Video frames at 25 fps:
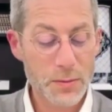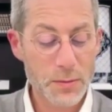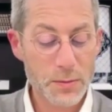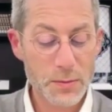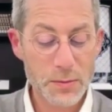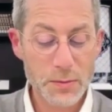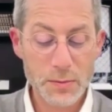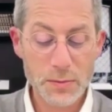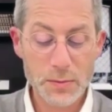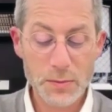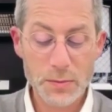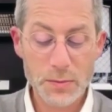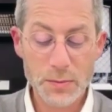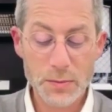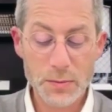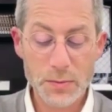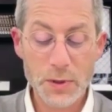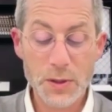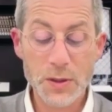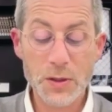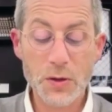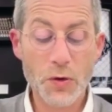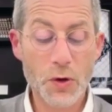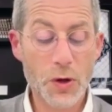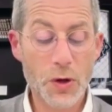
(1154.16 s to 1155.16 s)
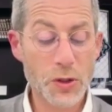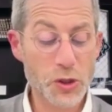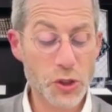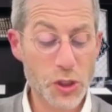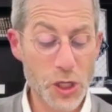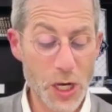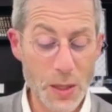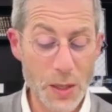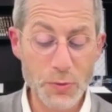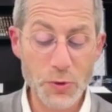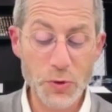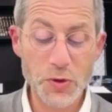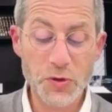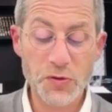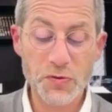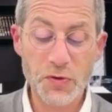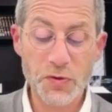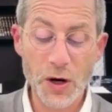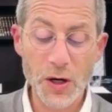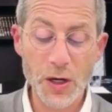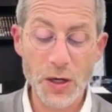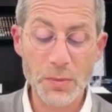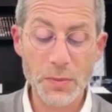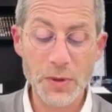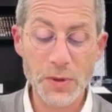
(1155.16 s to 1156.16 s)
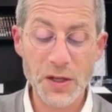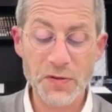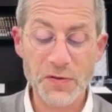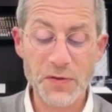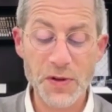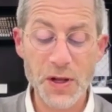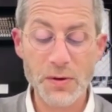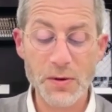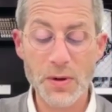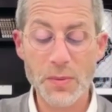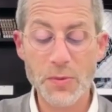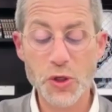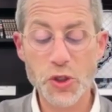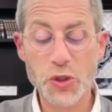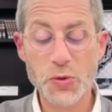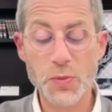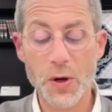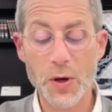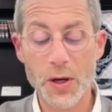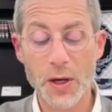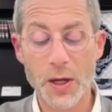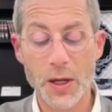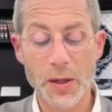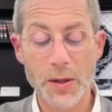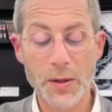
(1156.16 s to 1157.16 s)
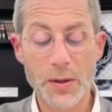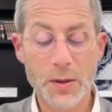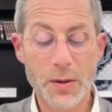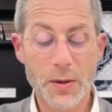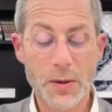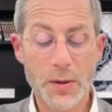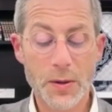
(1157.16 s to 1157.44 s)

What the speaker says: Uchashene'emru dvarim lifnei Rabbi Shmuel.